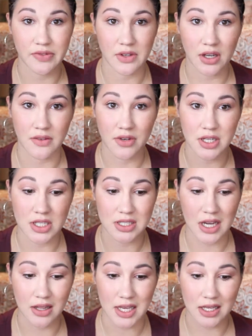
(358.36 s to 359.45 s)
full coverage. It's
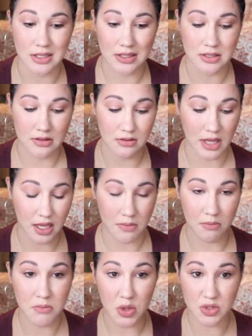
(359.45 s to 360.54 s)
not like a
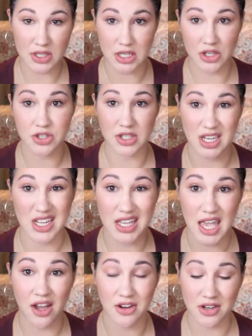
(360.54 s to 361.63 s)
mousse that you're just gonna
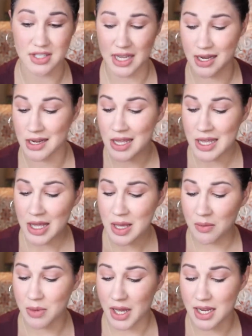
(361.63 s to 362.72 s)
cake on your skin,
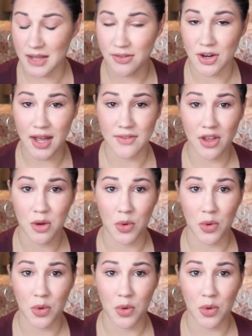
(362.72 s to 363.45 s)
but if you're having a